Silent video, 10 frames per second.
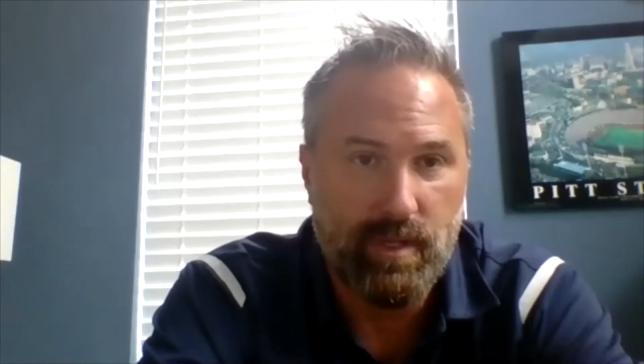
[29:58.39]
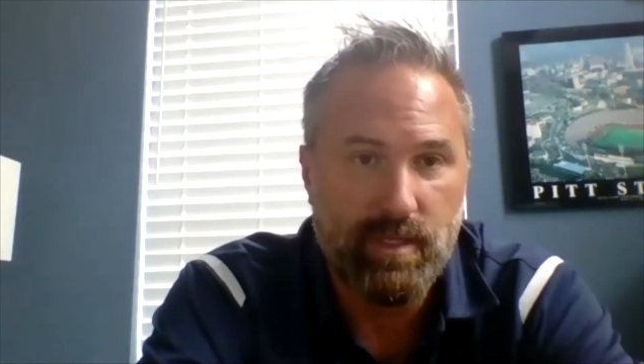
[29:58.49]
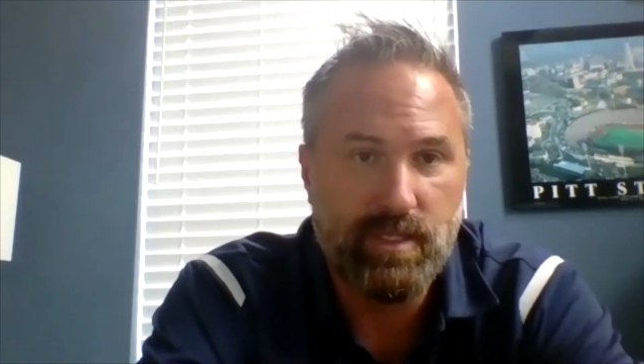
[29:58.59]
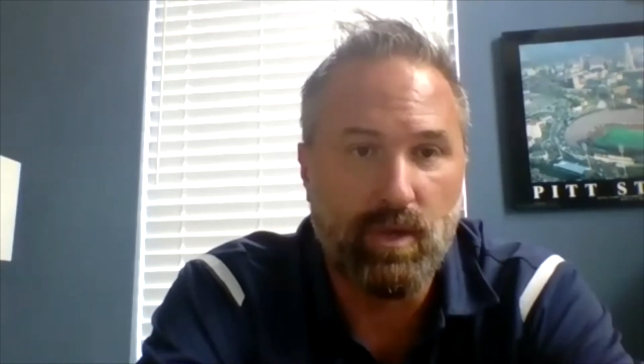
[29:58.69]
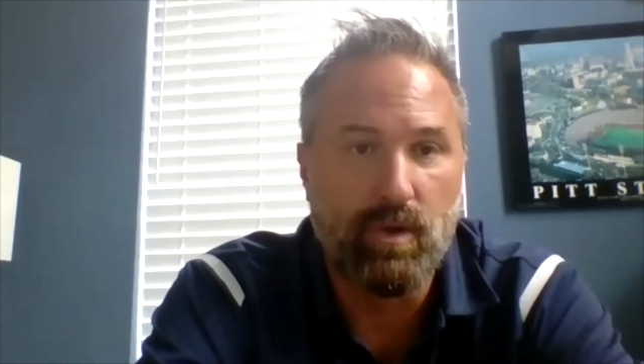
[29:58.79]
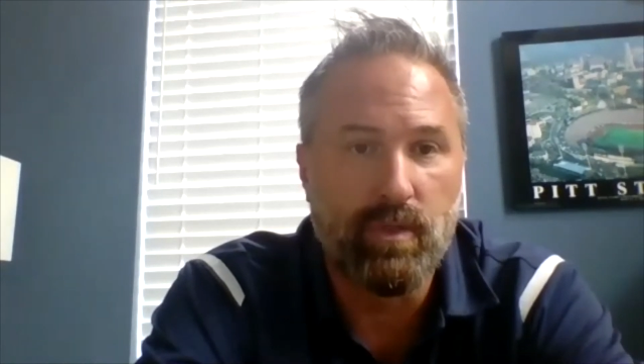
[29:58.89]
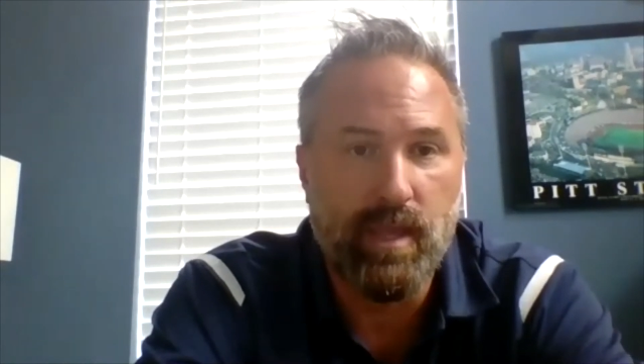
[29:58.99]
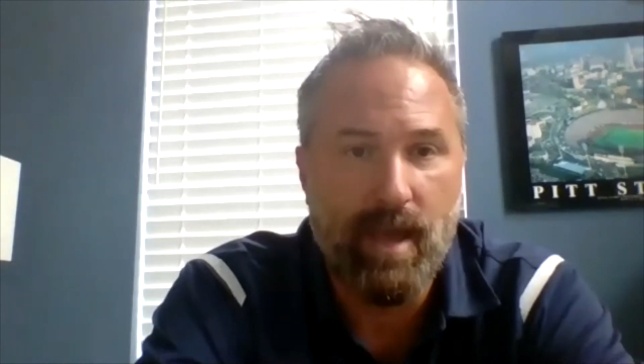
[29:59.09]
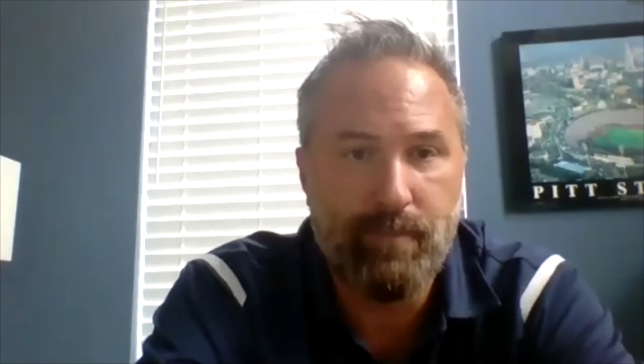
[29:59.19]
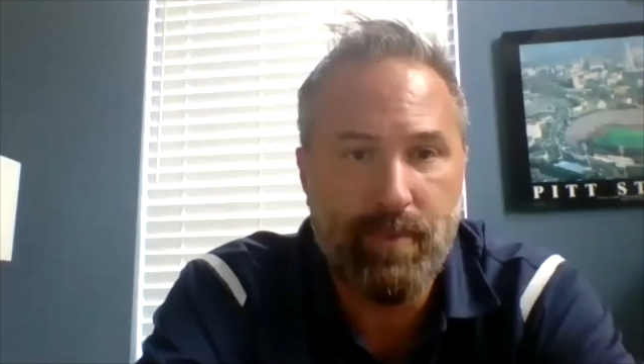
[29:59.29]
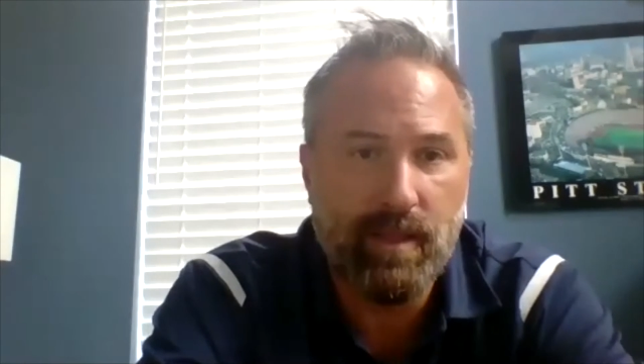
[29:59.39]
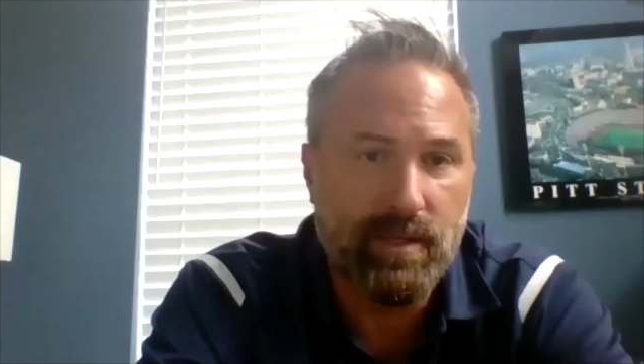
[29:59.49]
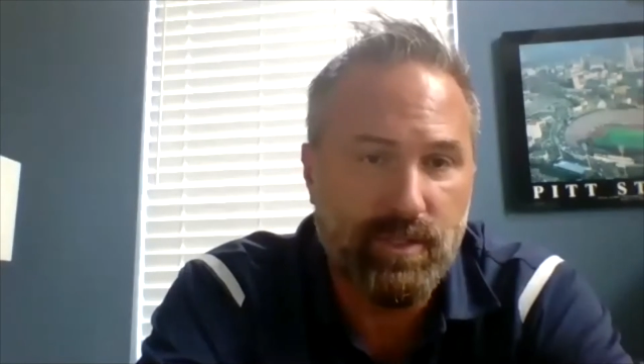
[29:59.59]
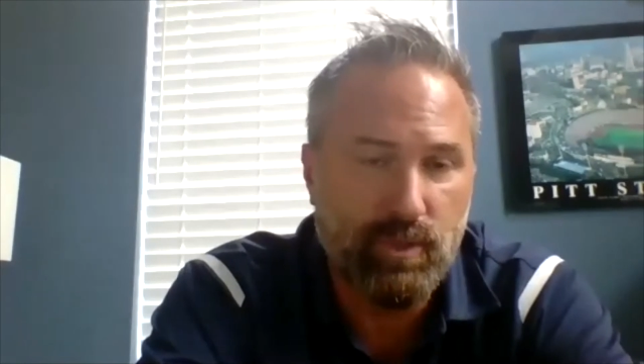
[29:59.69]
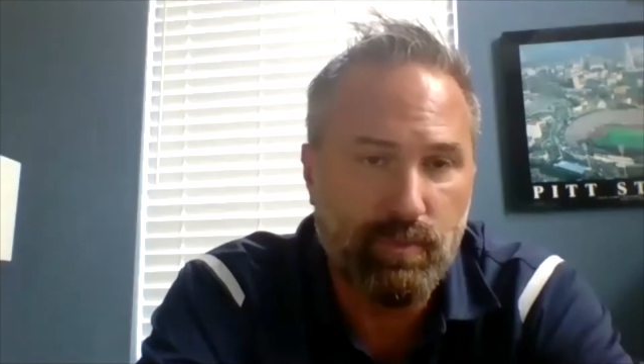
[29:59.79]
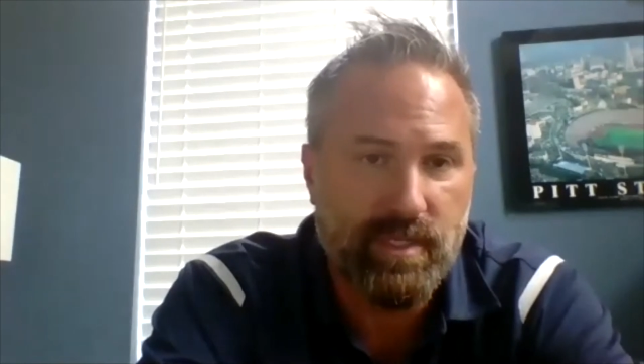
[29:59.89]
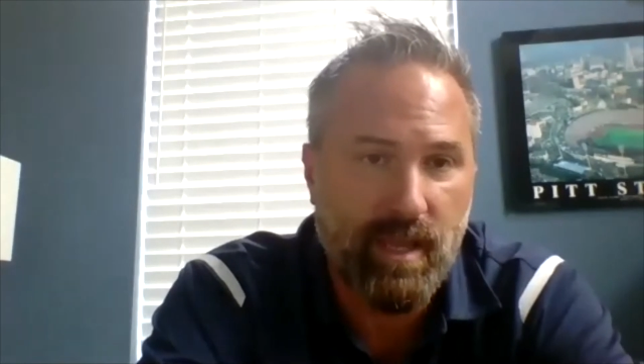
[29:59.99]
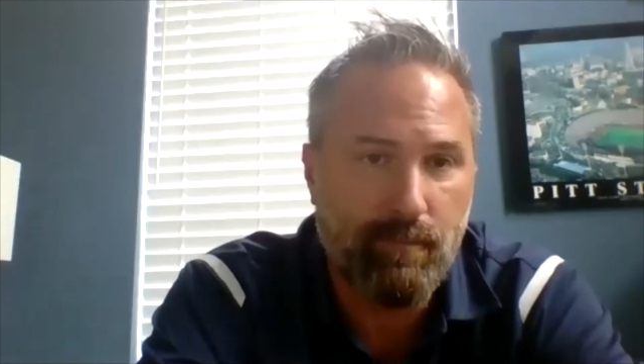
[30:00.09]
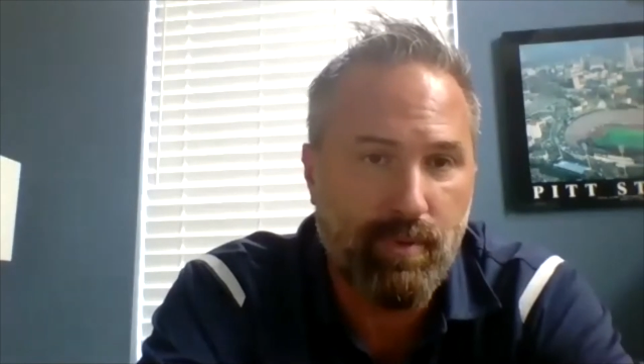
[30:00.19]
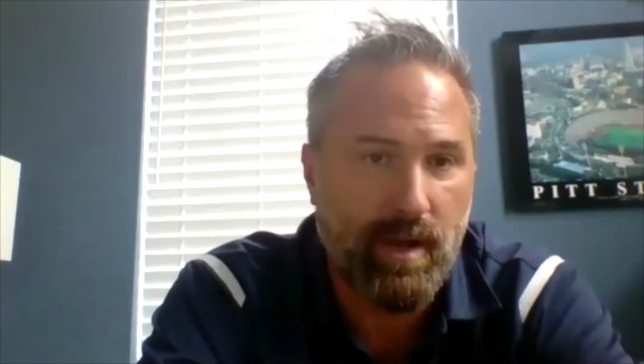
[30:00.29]
So the Epic and the
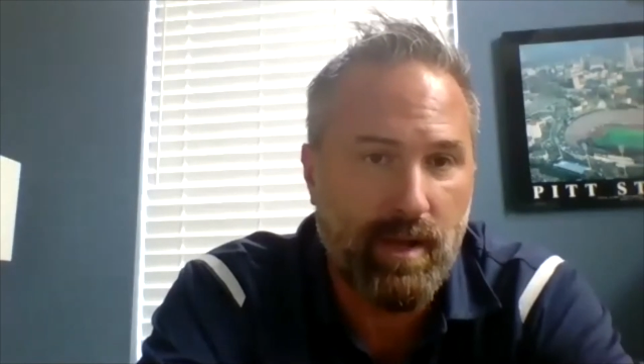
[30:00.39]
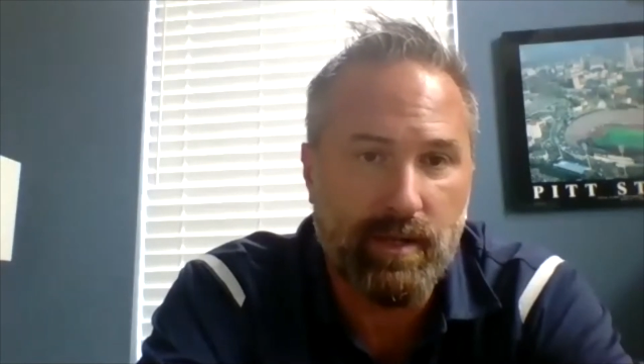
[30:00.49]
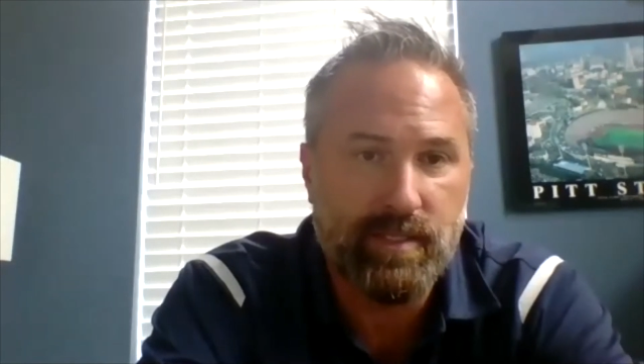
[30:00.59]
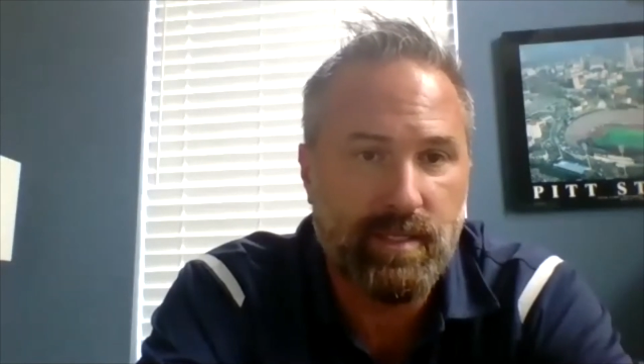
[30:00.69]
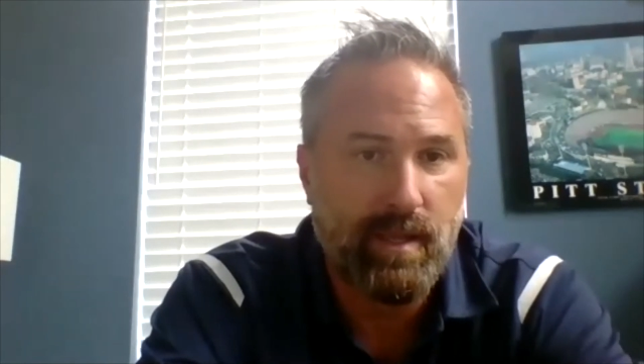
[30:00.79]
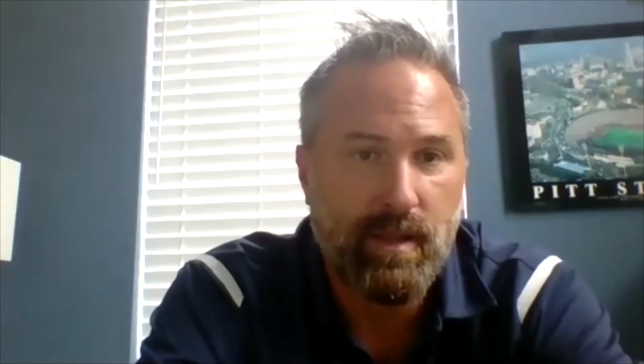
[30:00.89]
Superscape products,